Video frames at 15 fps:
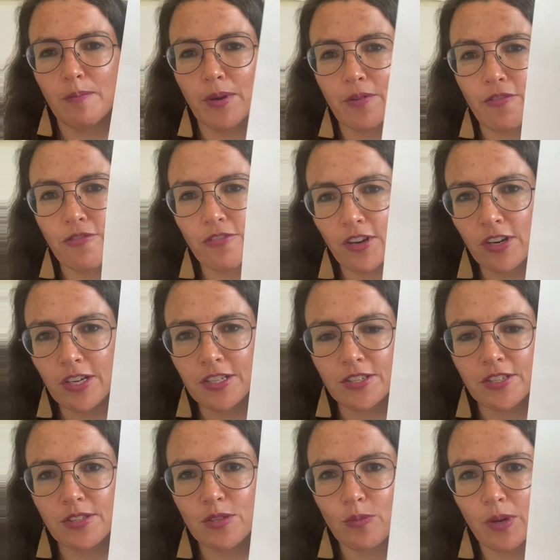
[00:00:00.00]
But
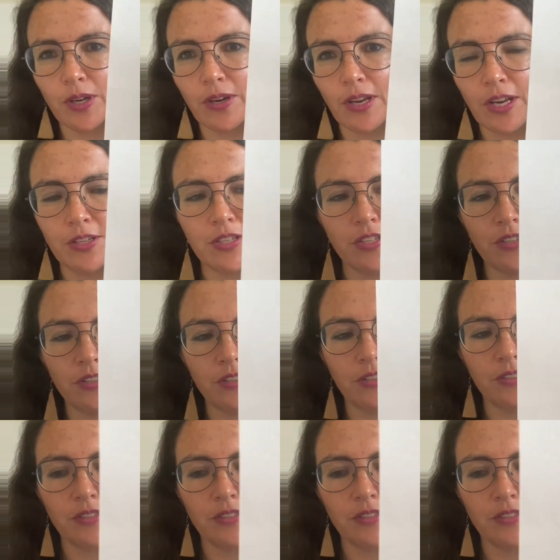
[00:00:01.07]
first, what you're going to do